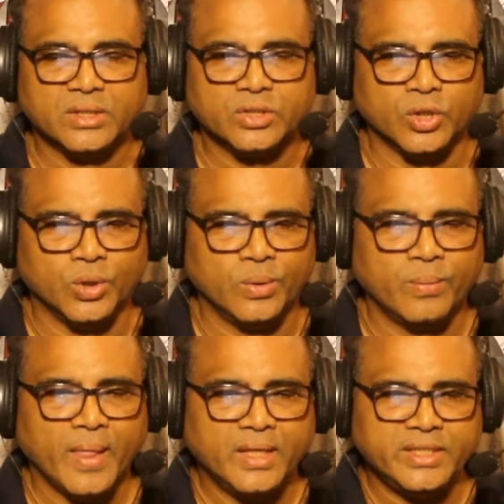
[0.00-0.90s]

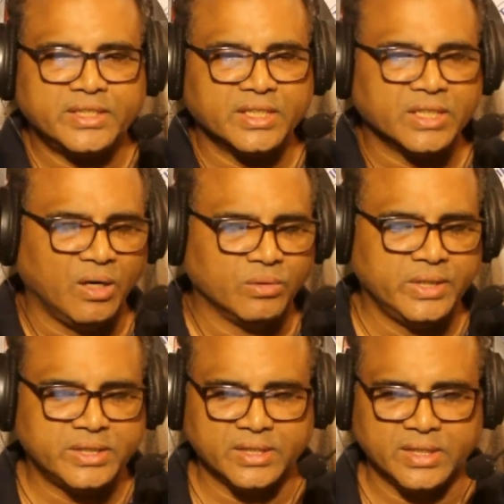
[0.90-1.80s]
so this is how
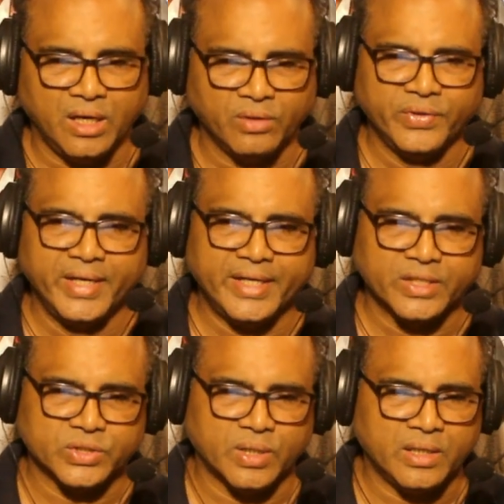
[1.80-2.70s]
this is how we need
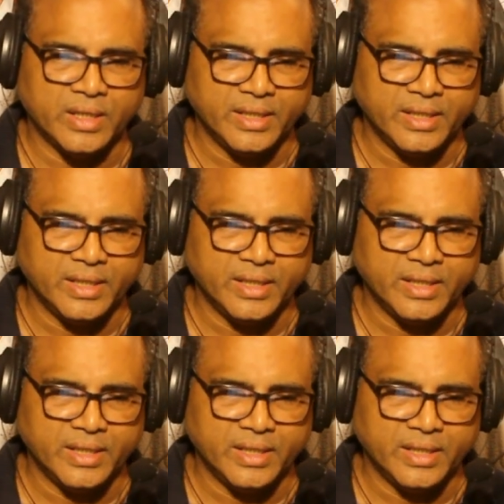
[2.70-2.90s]
to solder